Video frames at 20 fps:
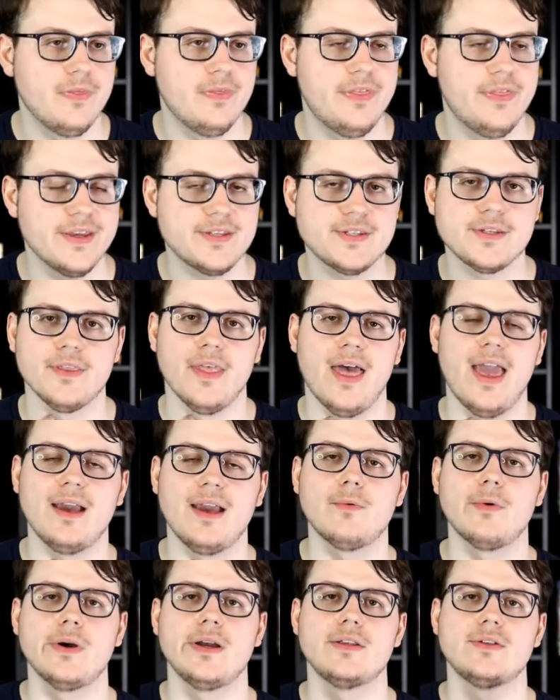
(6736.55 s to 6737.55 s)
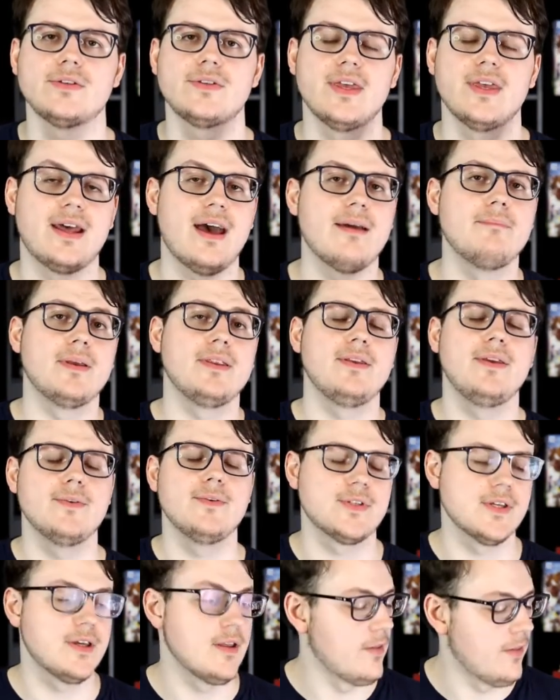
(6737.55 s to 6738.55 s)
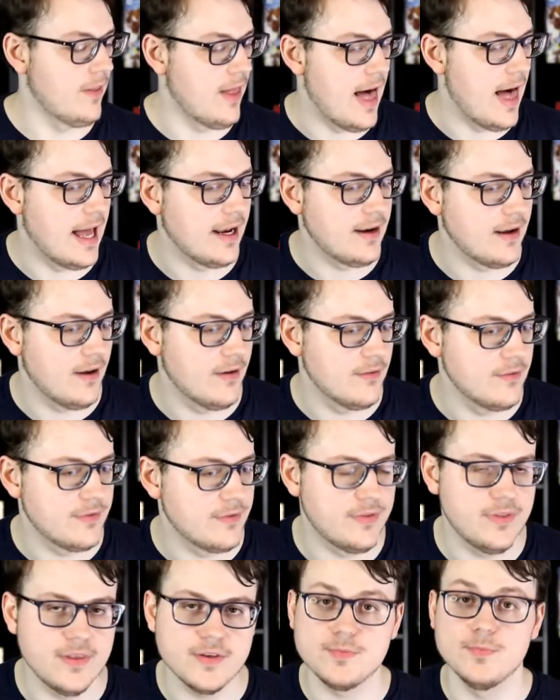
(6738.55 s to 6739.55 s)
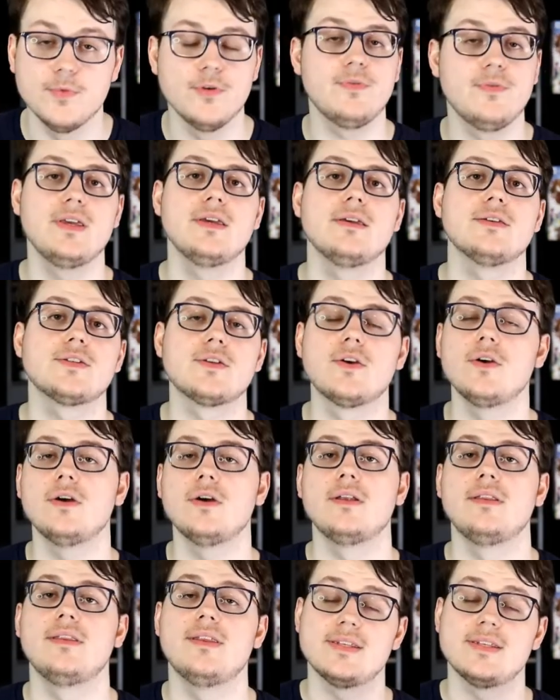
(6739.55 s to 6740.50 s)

this language that I've been using a lot of this movie is good,